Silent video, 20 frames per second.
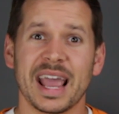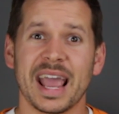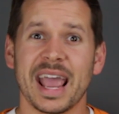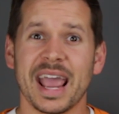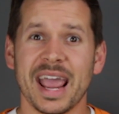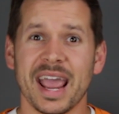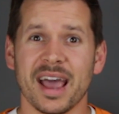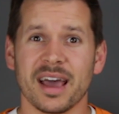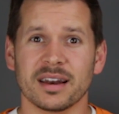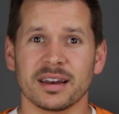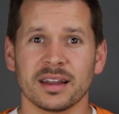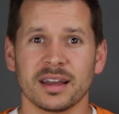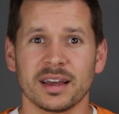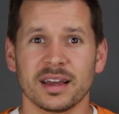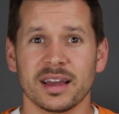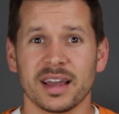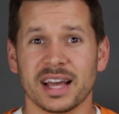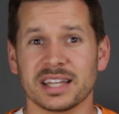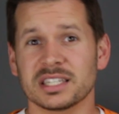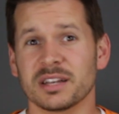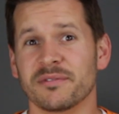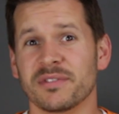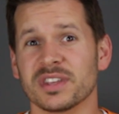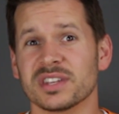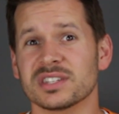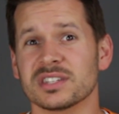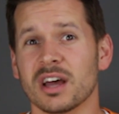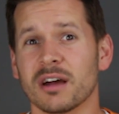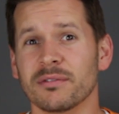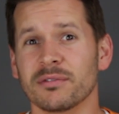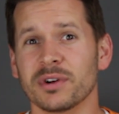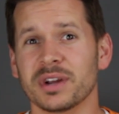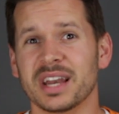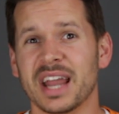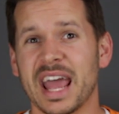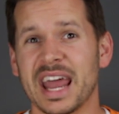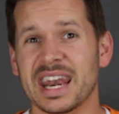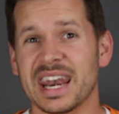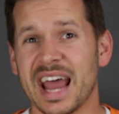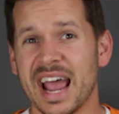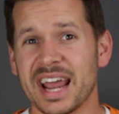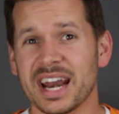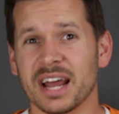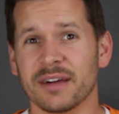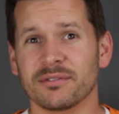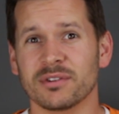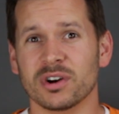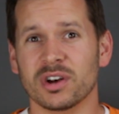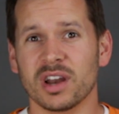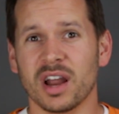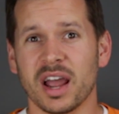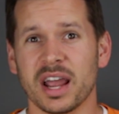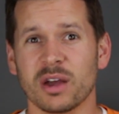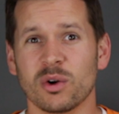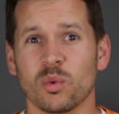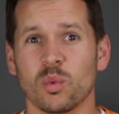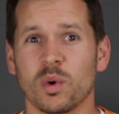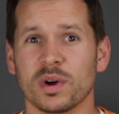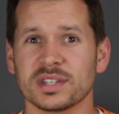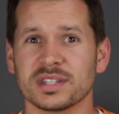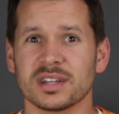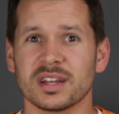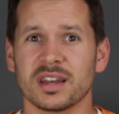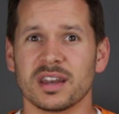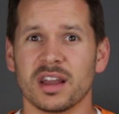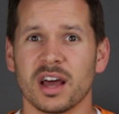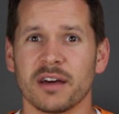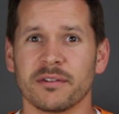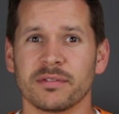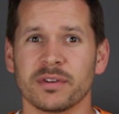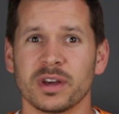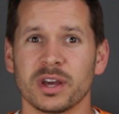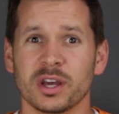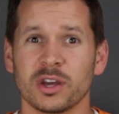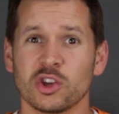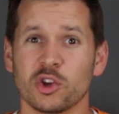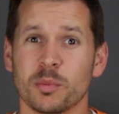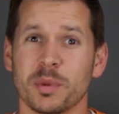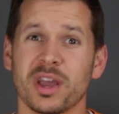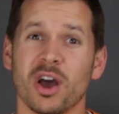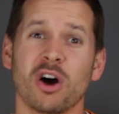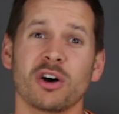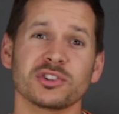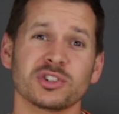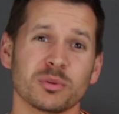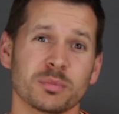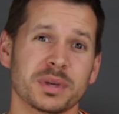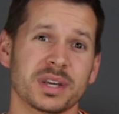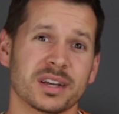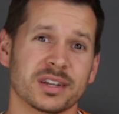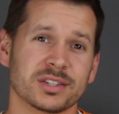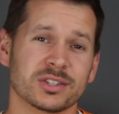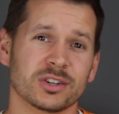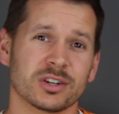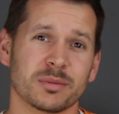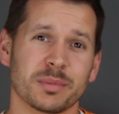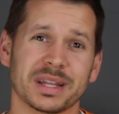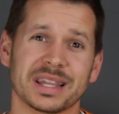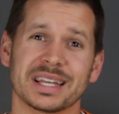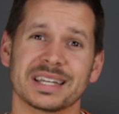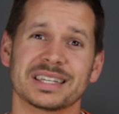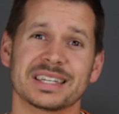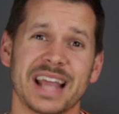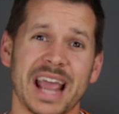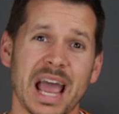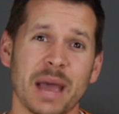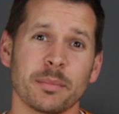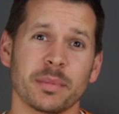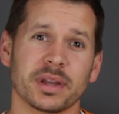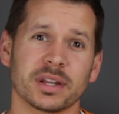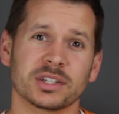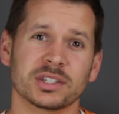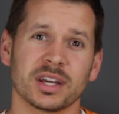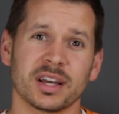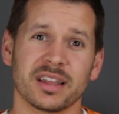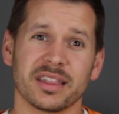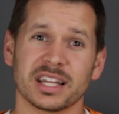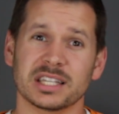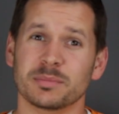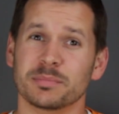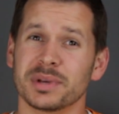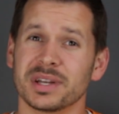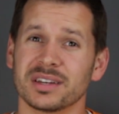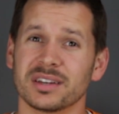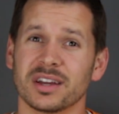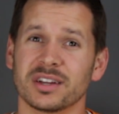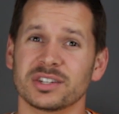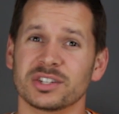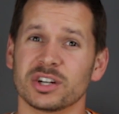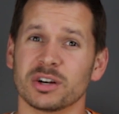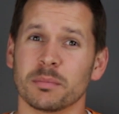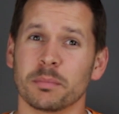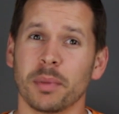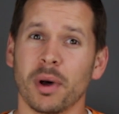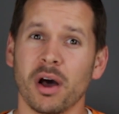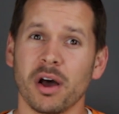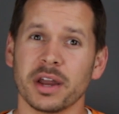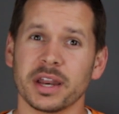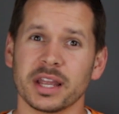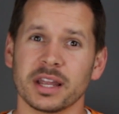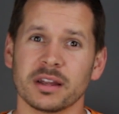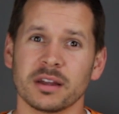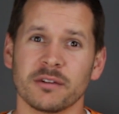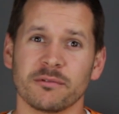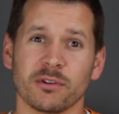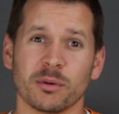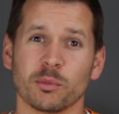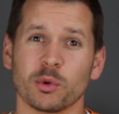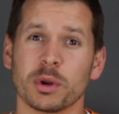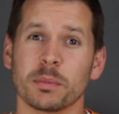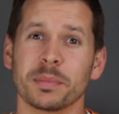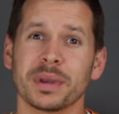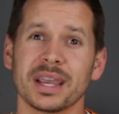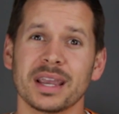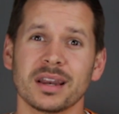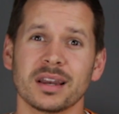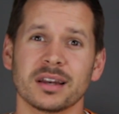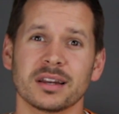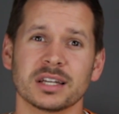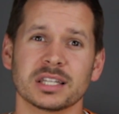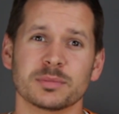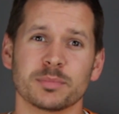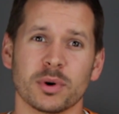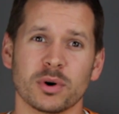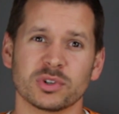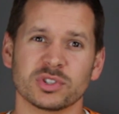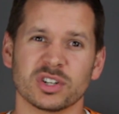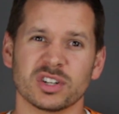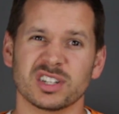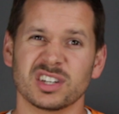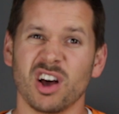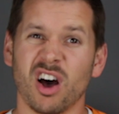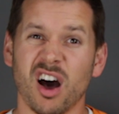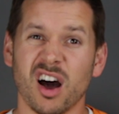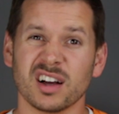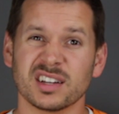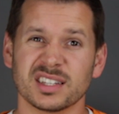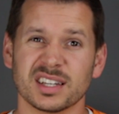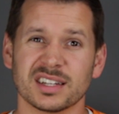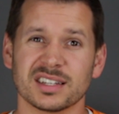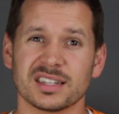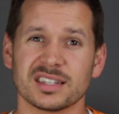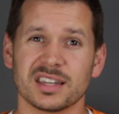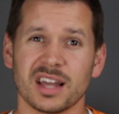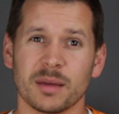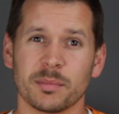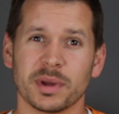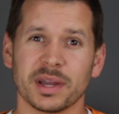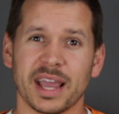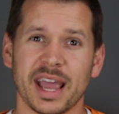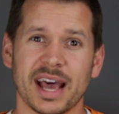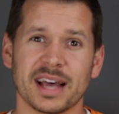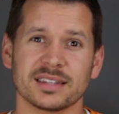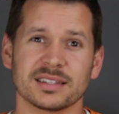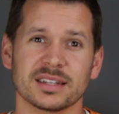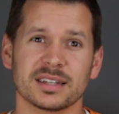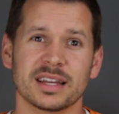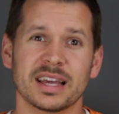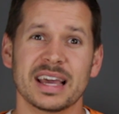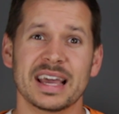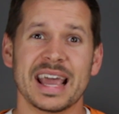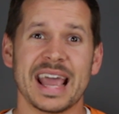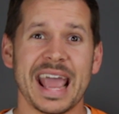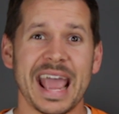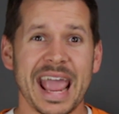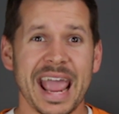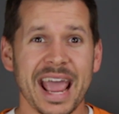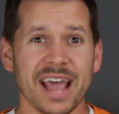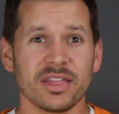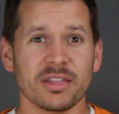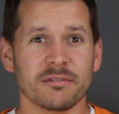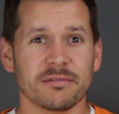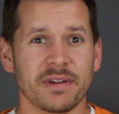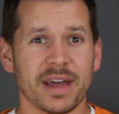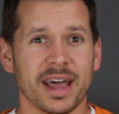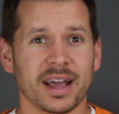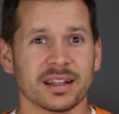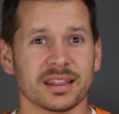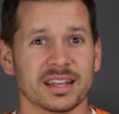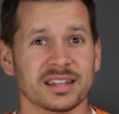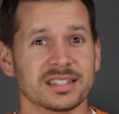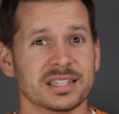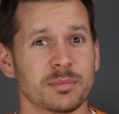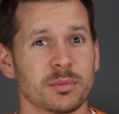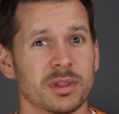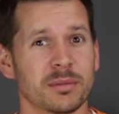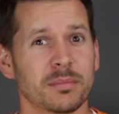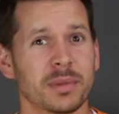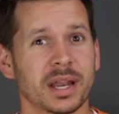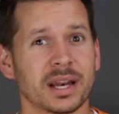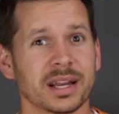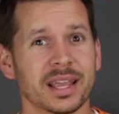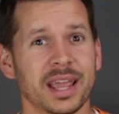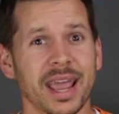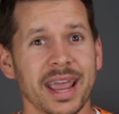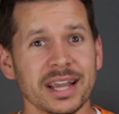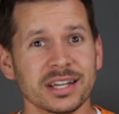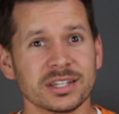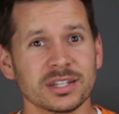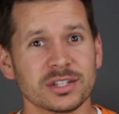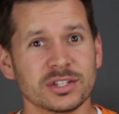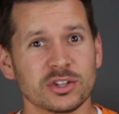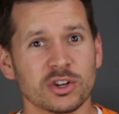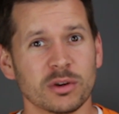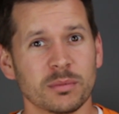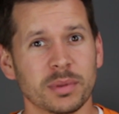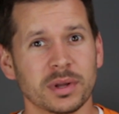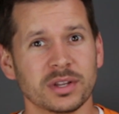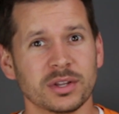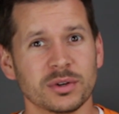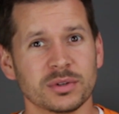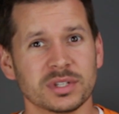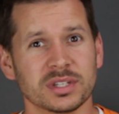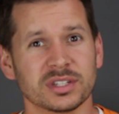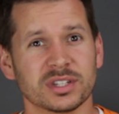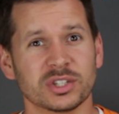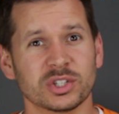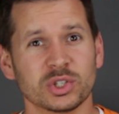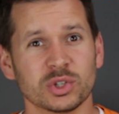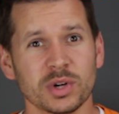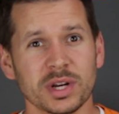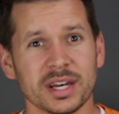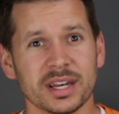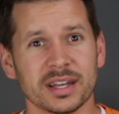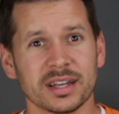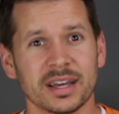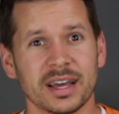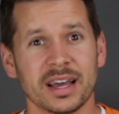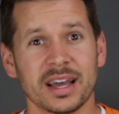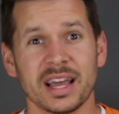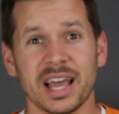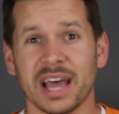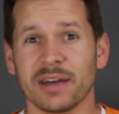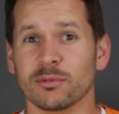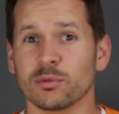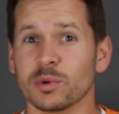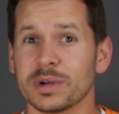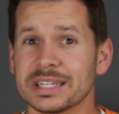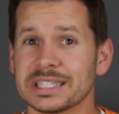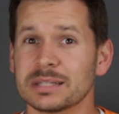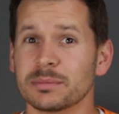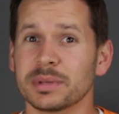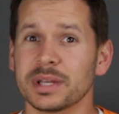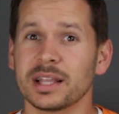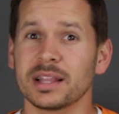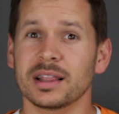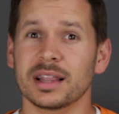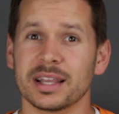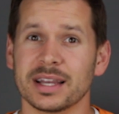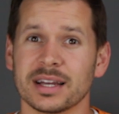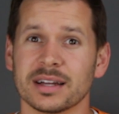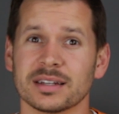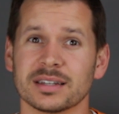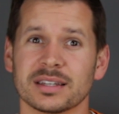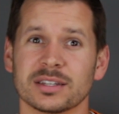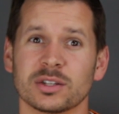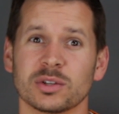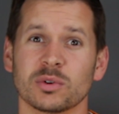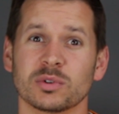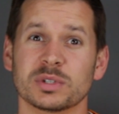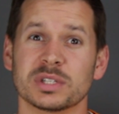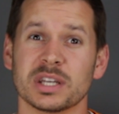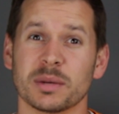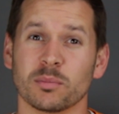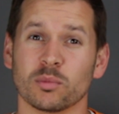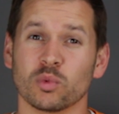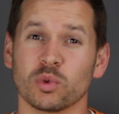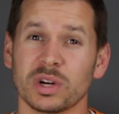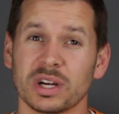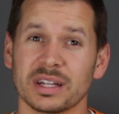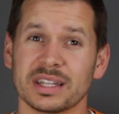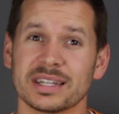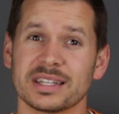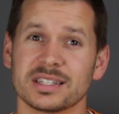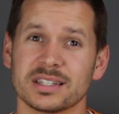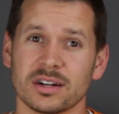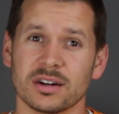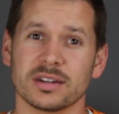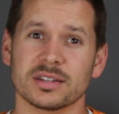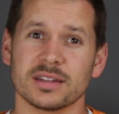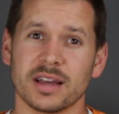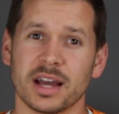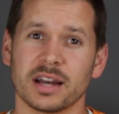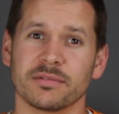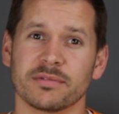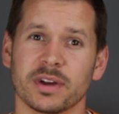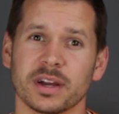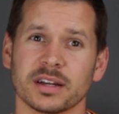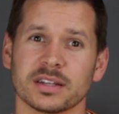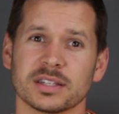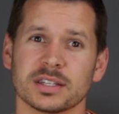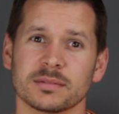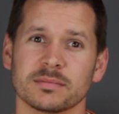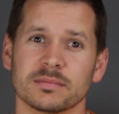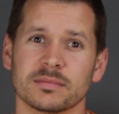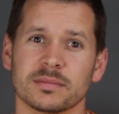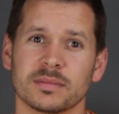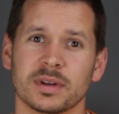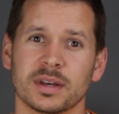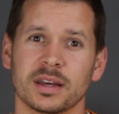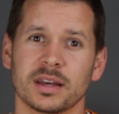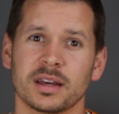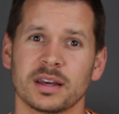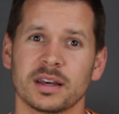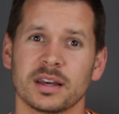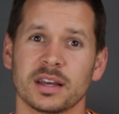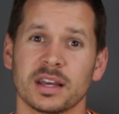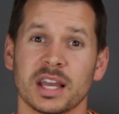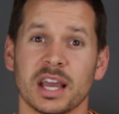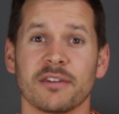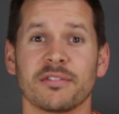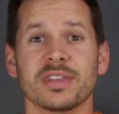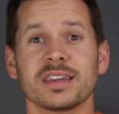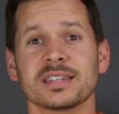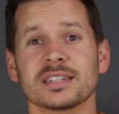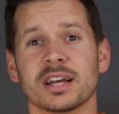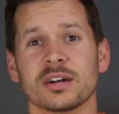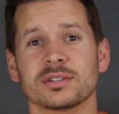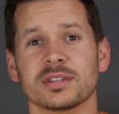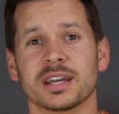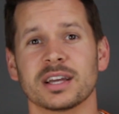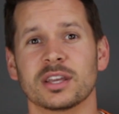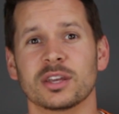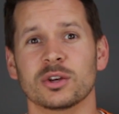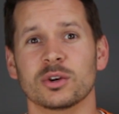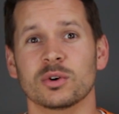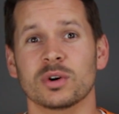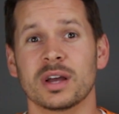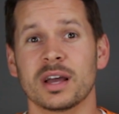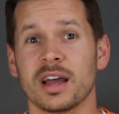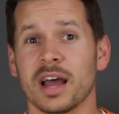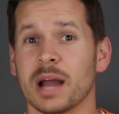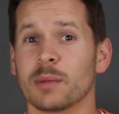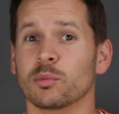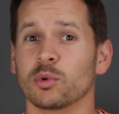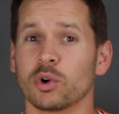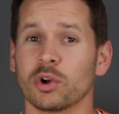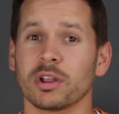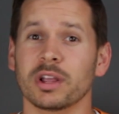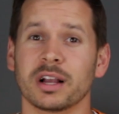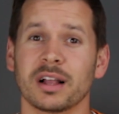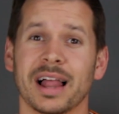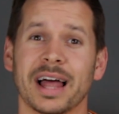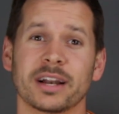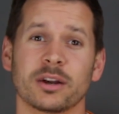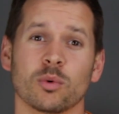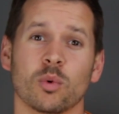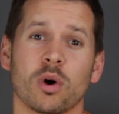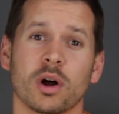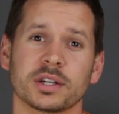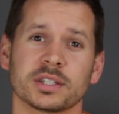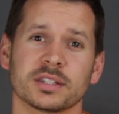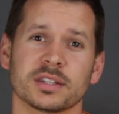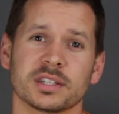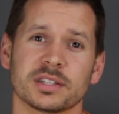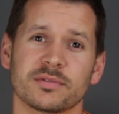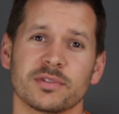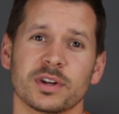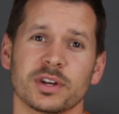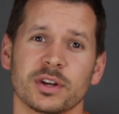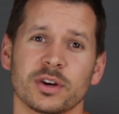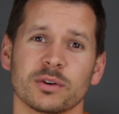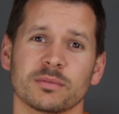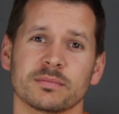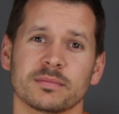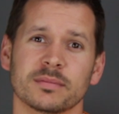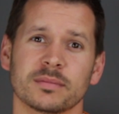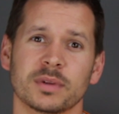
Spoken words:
And, as if the suffering night after night wasn't enough, you may also be concerned about the damage that's being done to your body from repeated exposure to toxic stomach acid and the fact that some of the medications you have been using to treat it have recently been linked to some really serious side effects. If this sounds like you, I'm really glad you're watching this video.